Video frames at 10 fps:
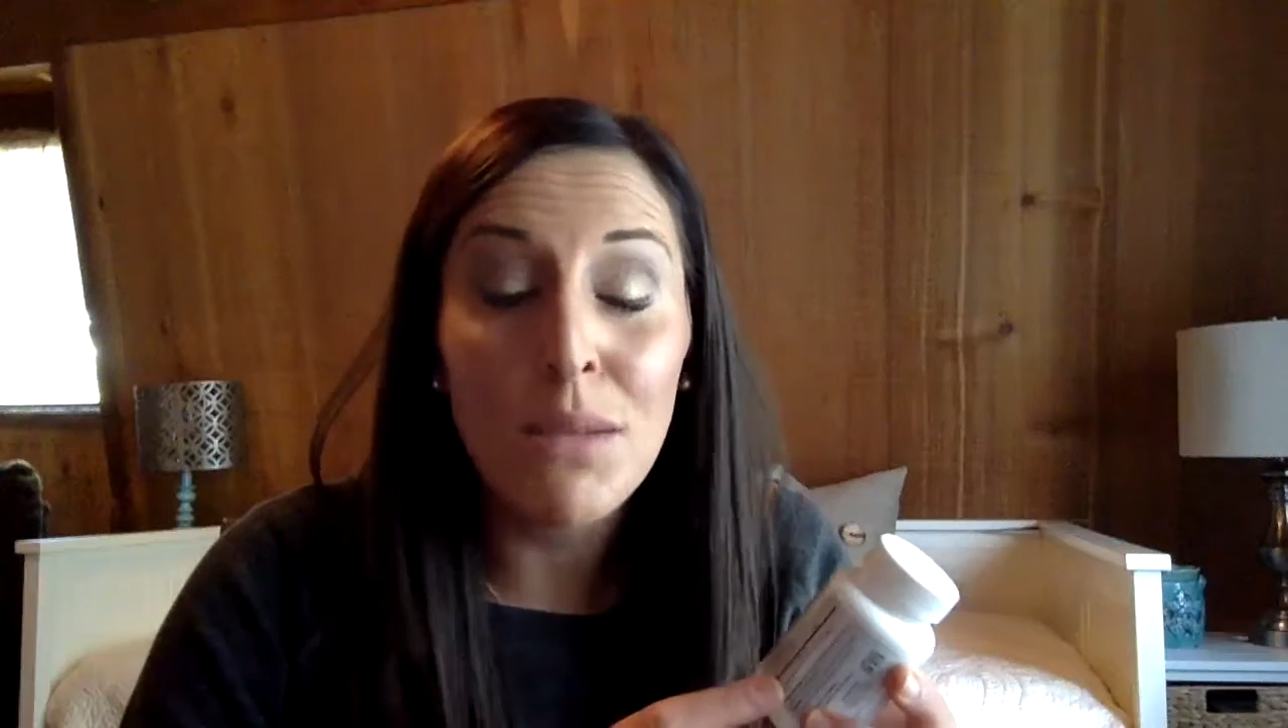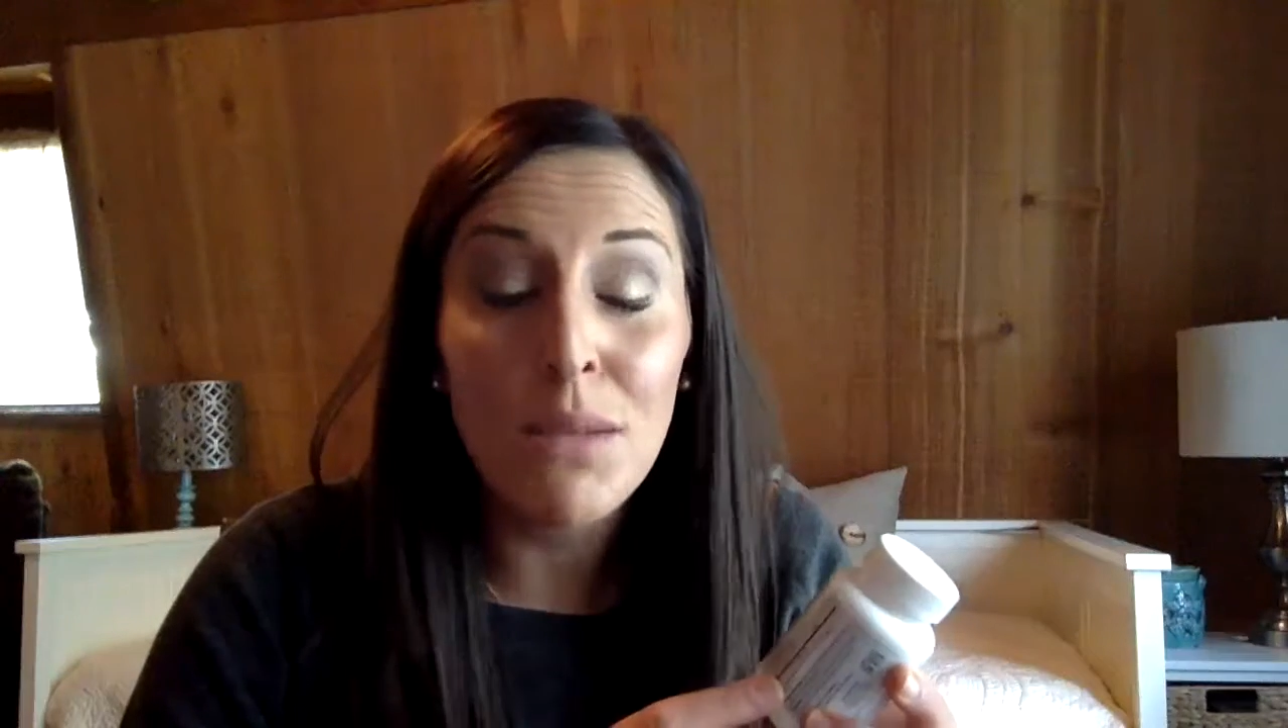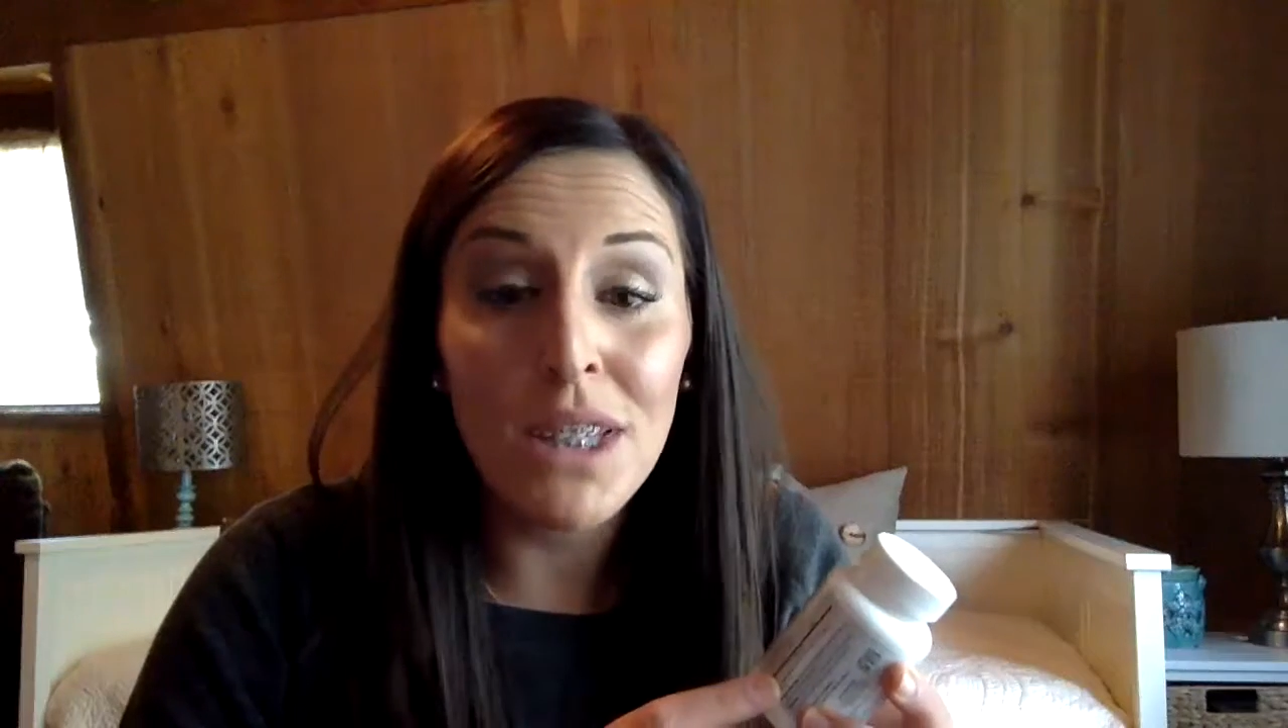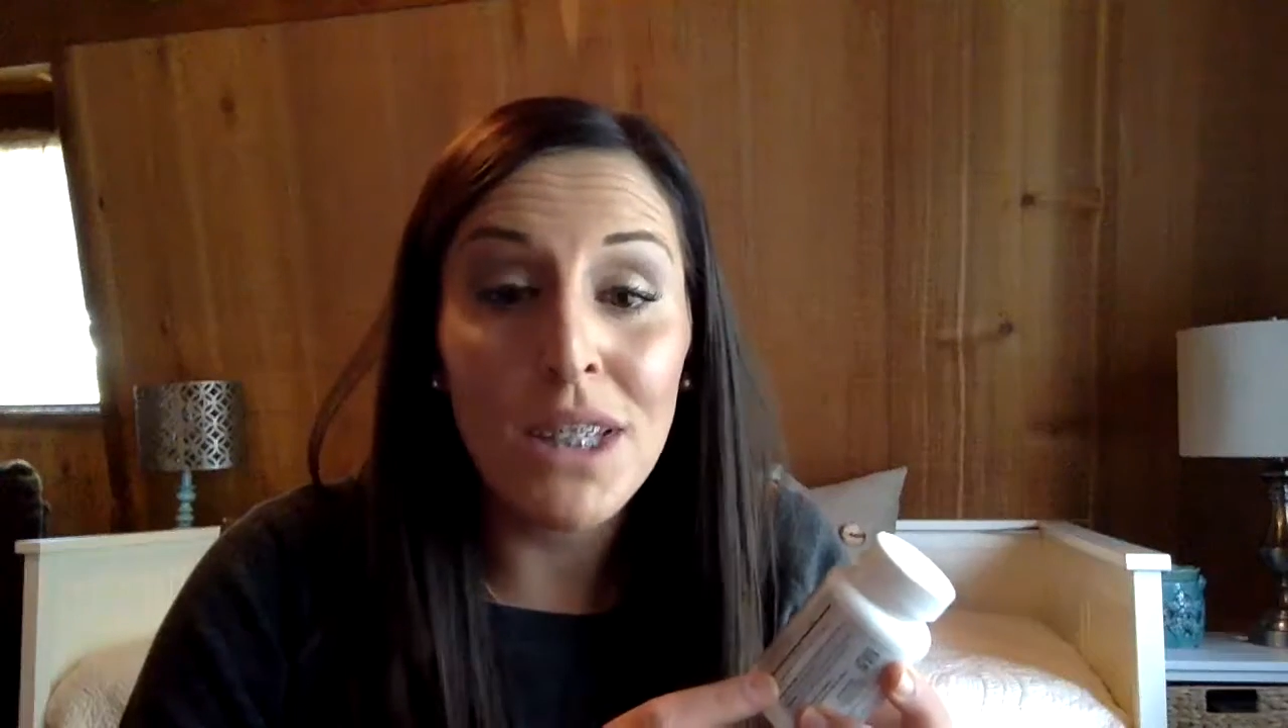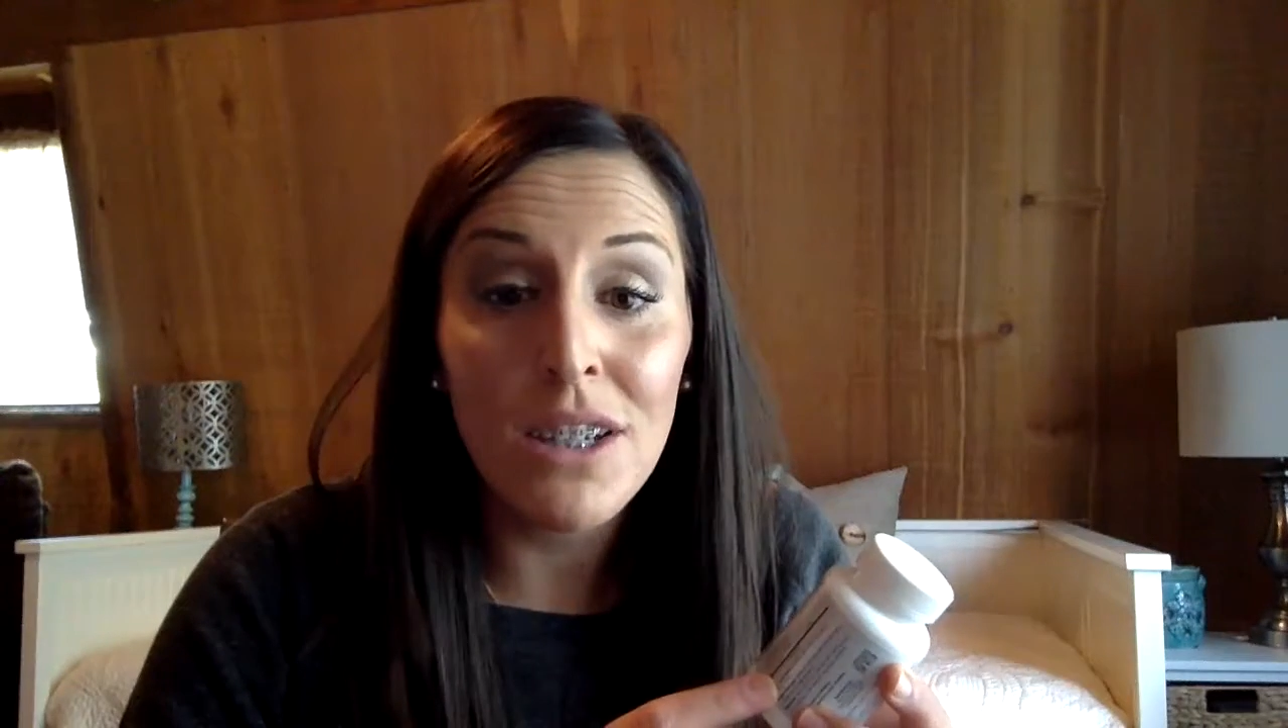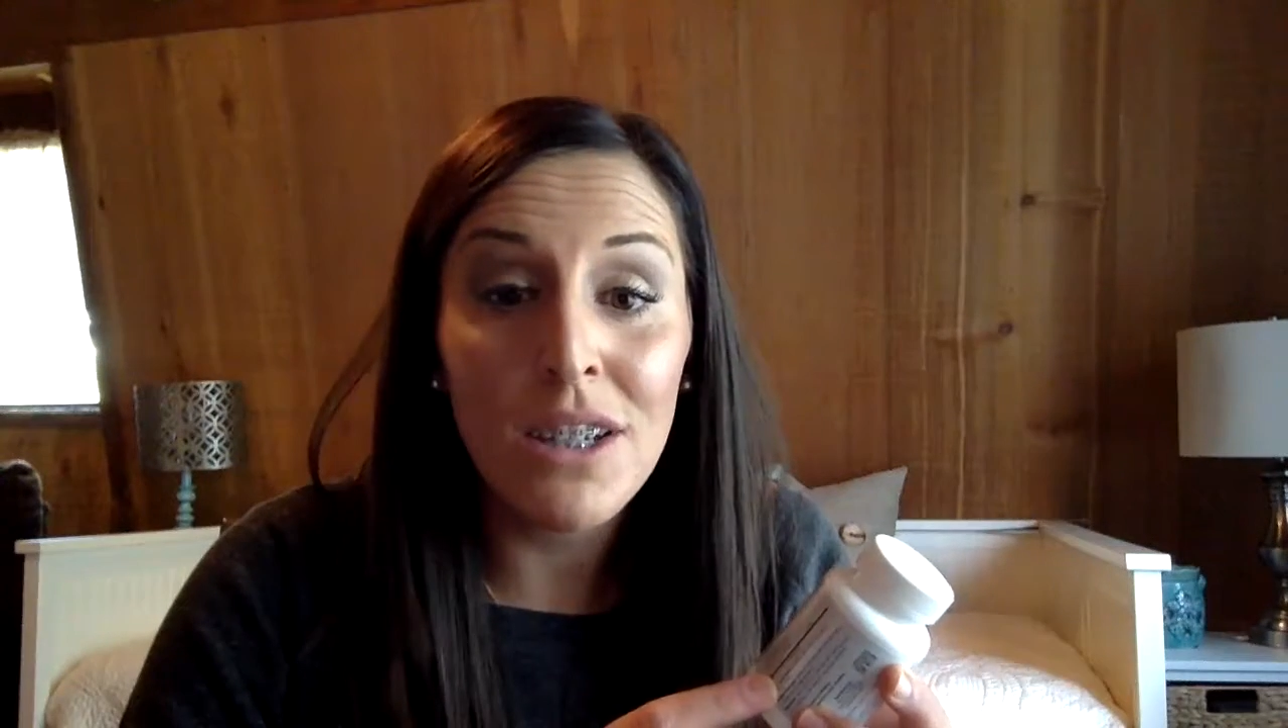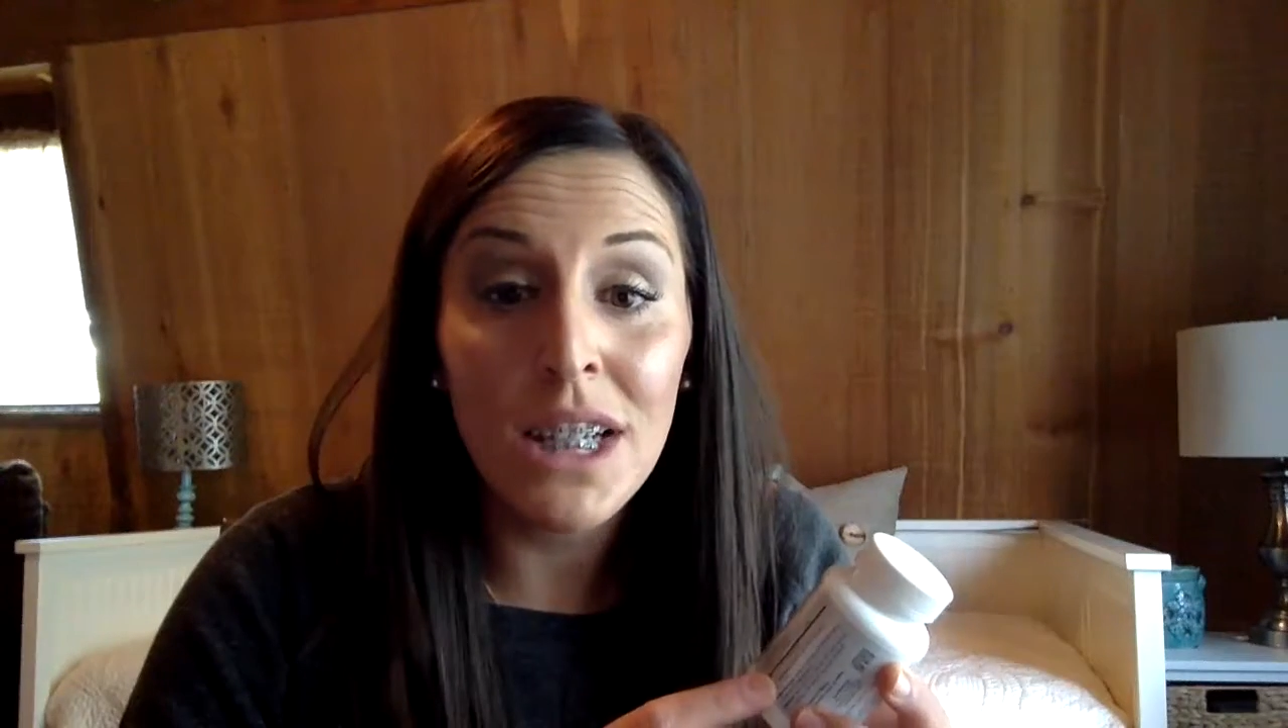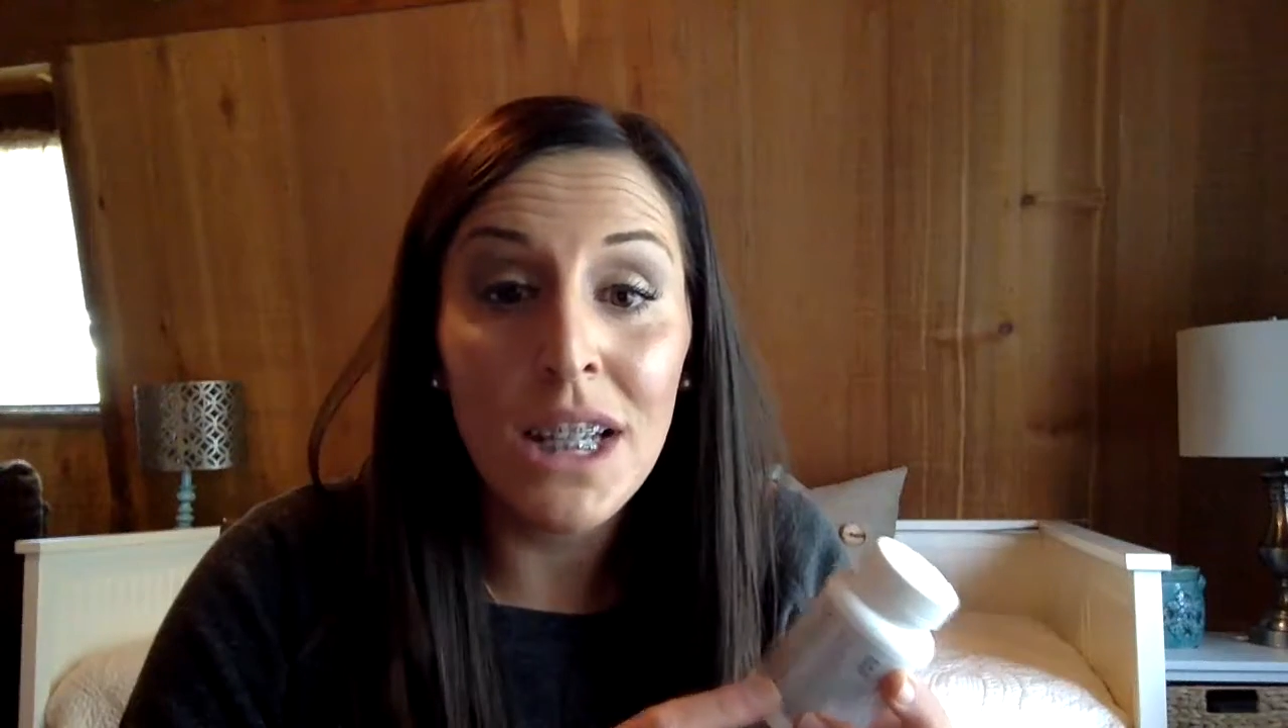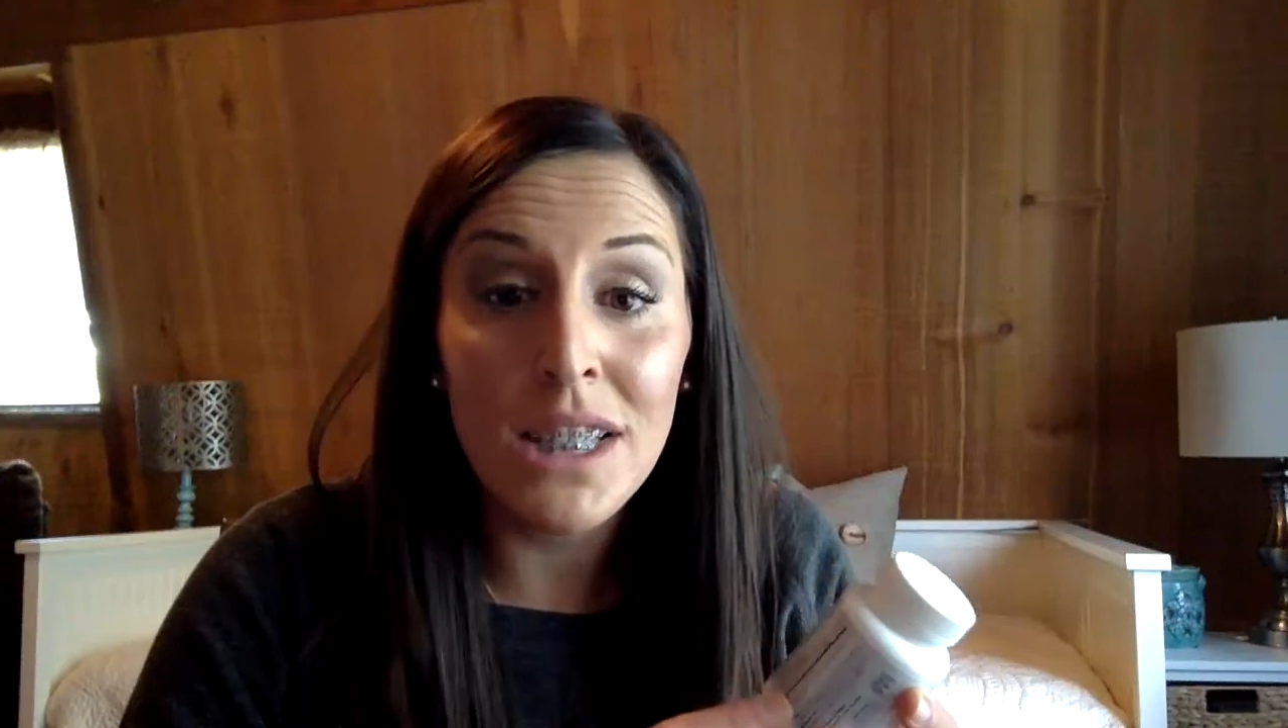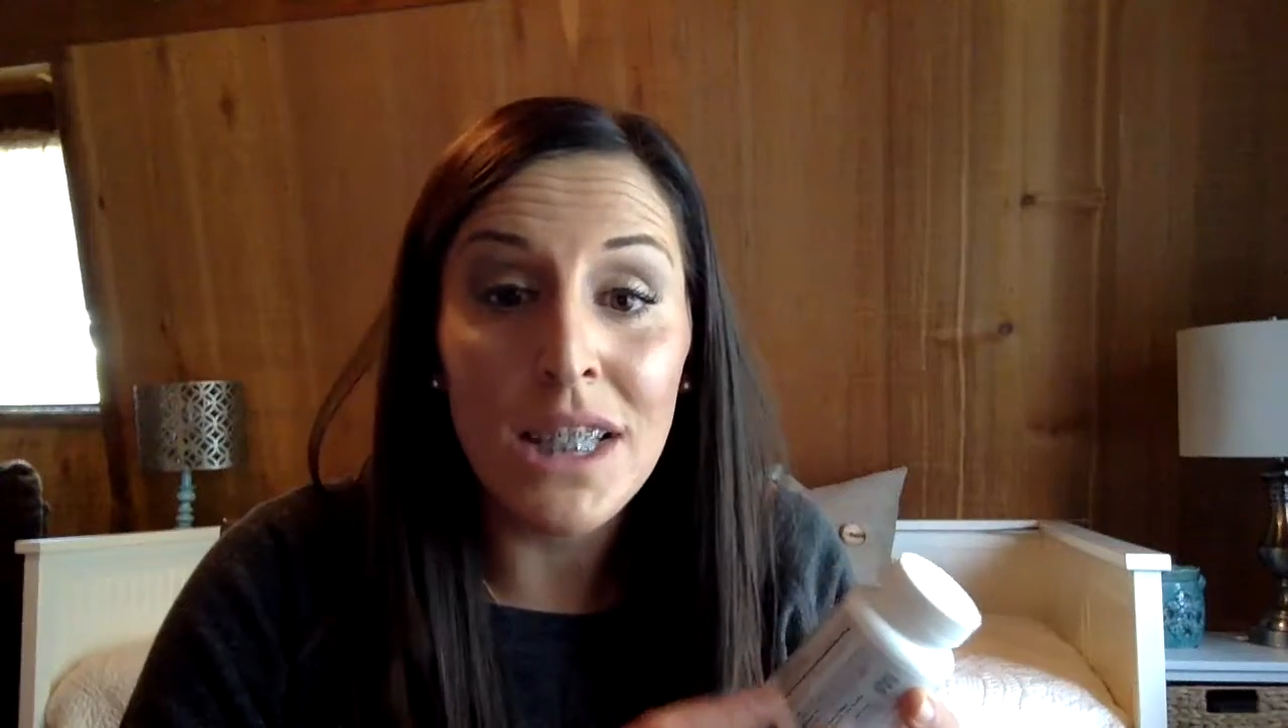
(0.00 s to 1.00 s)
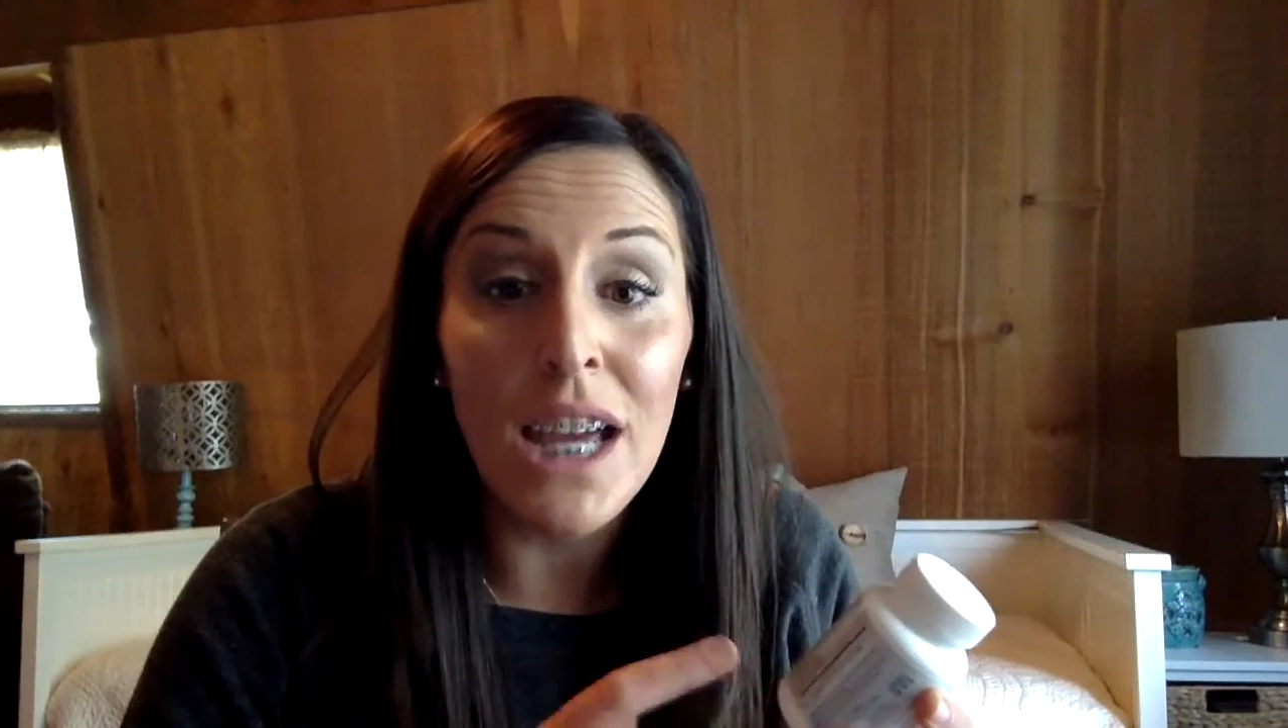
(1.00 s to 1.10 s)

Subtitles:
about the ingredients,